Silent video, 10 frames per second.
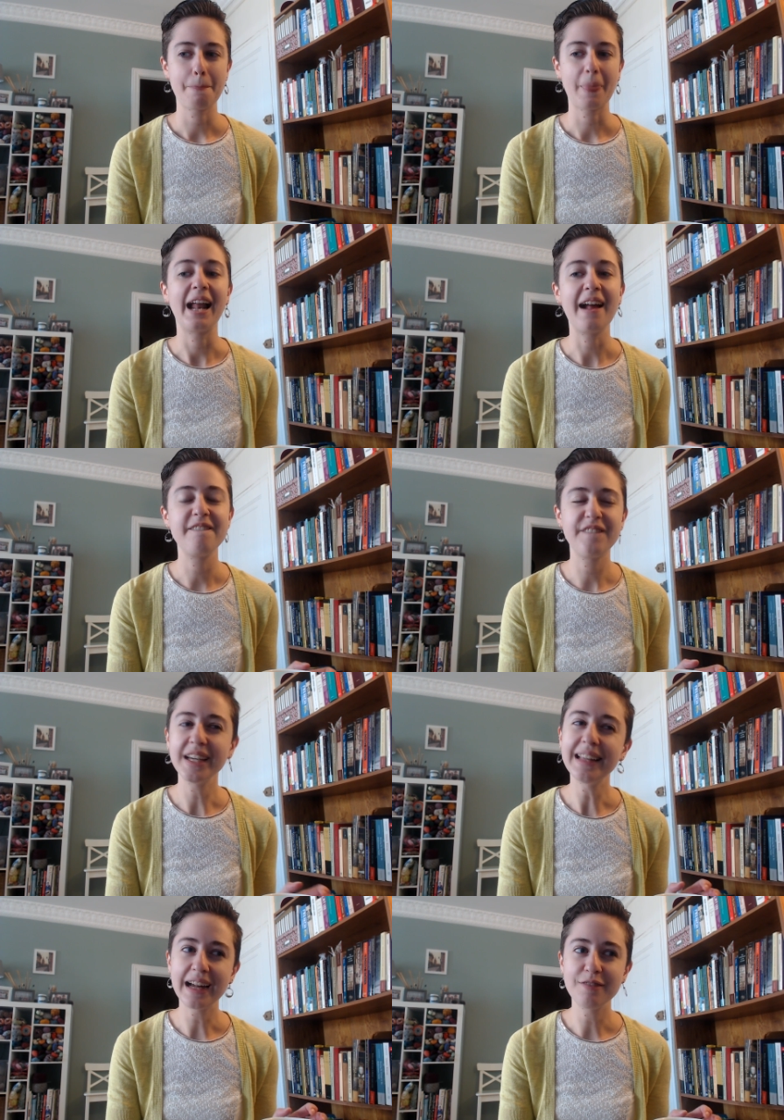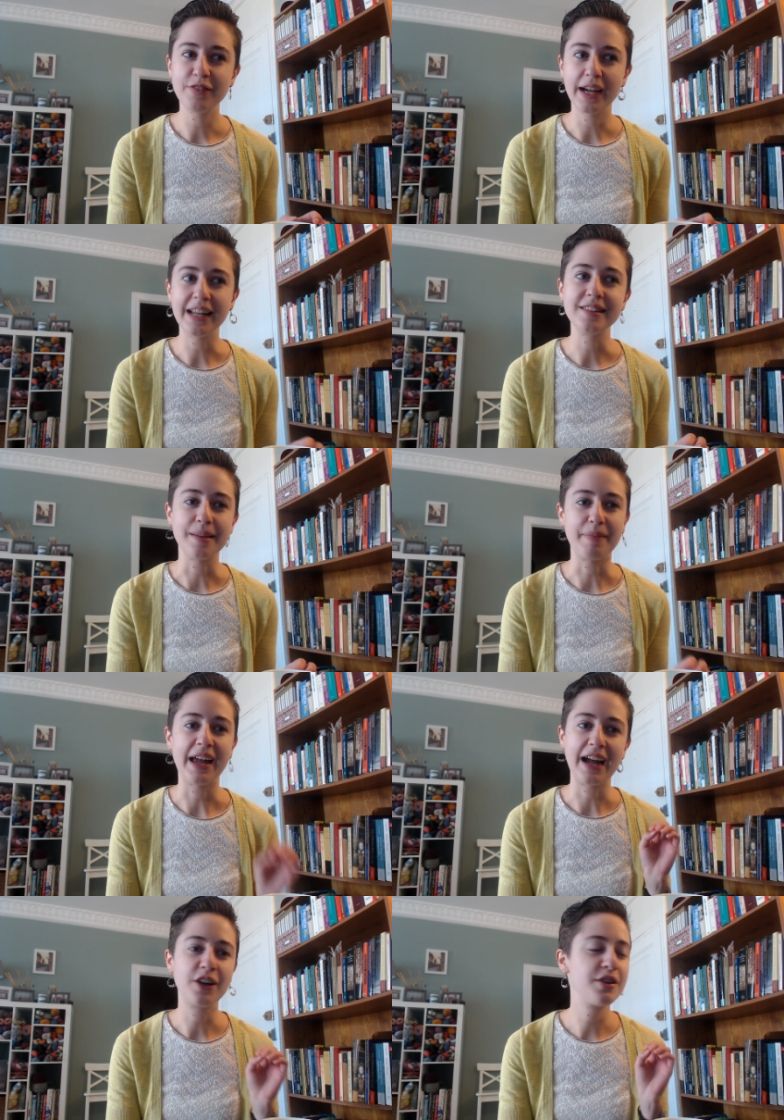and I feel like I'm forgetting something.
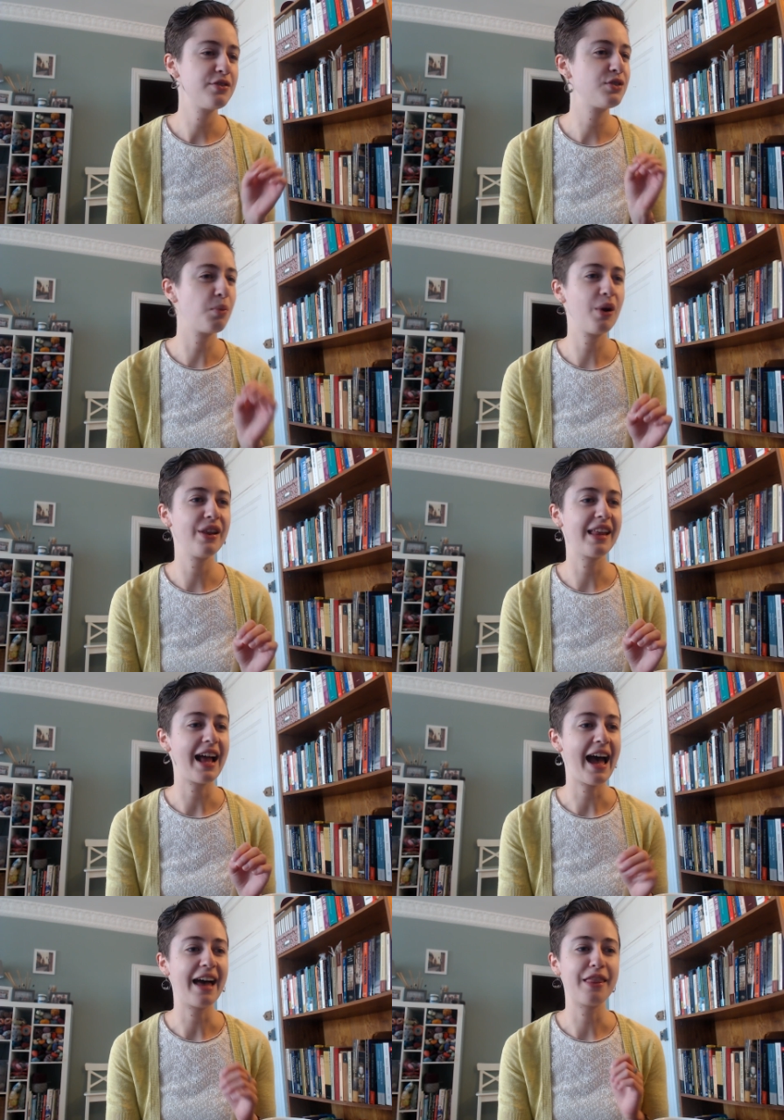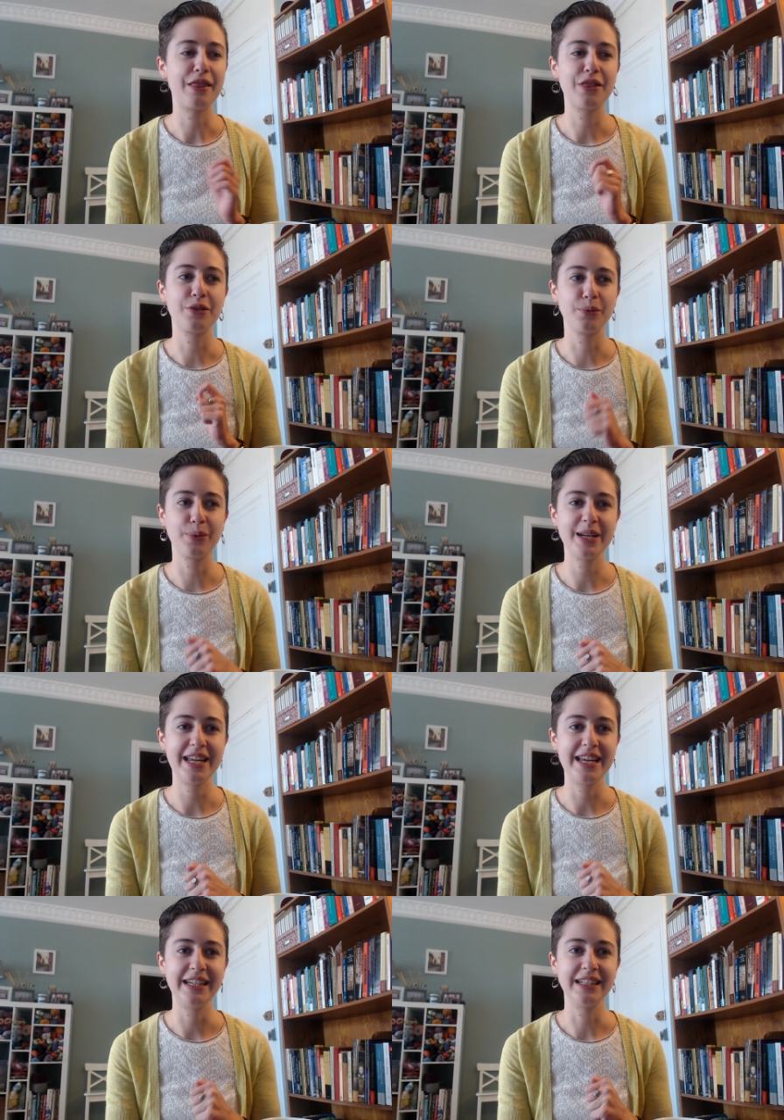I could have sworn that I had
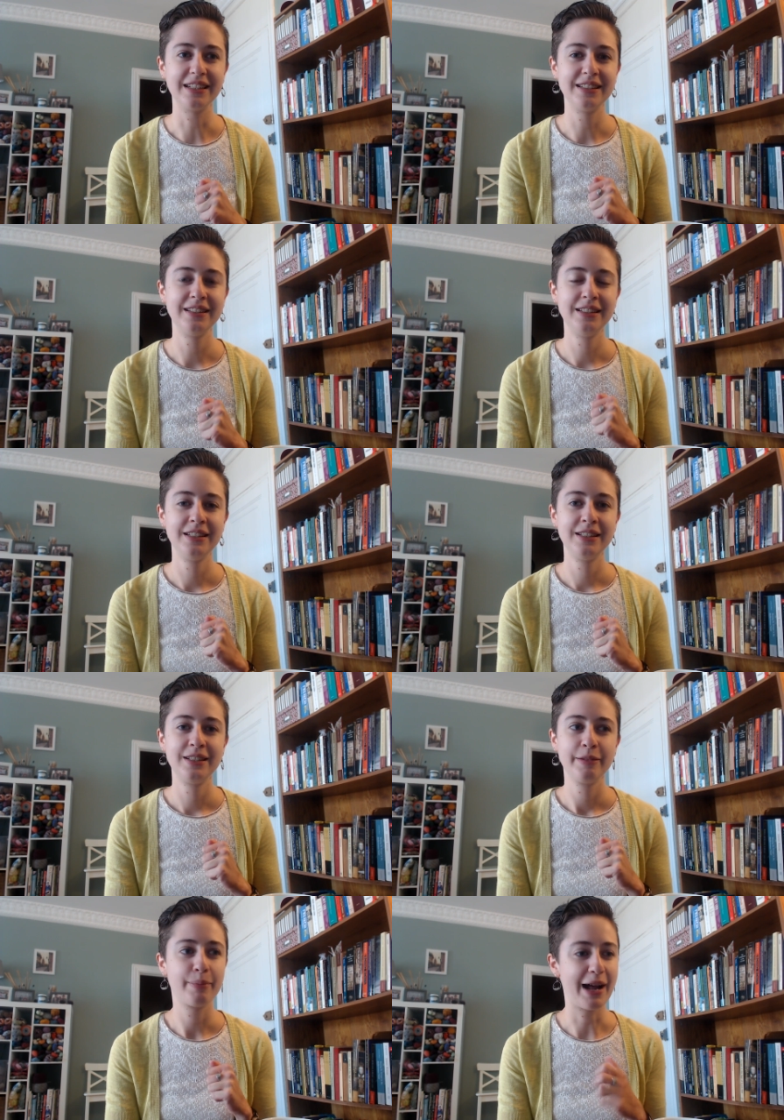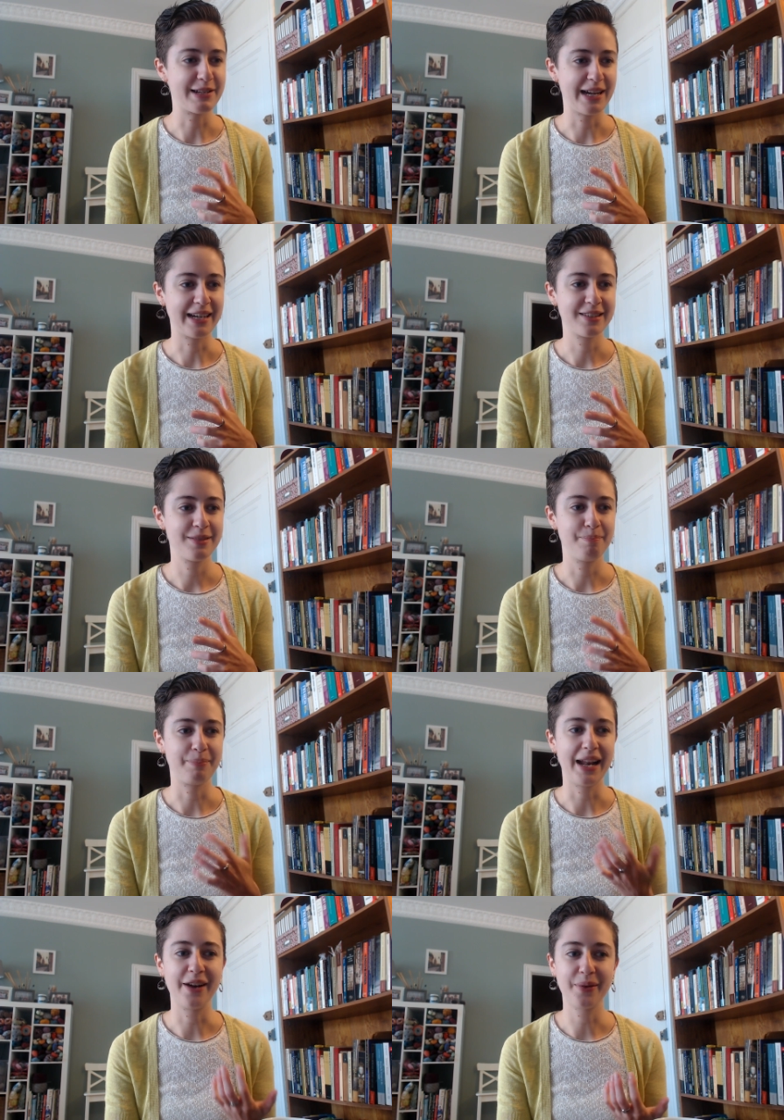three projects,
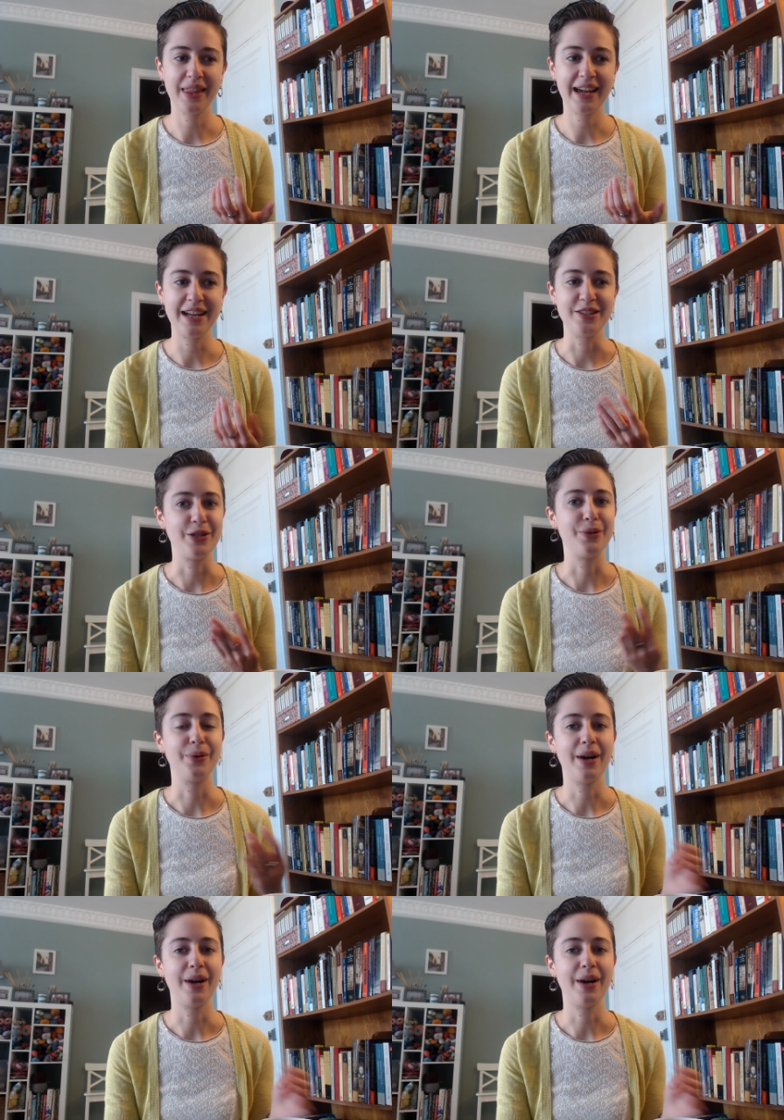but I don't think I do.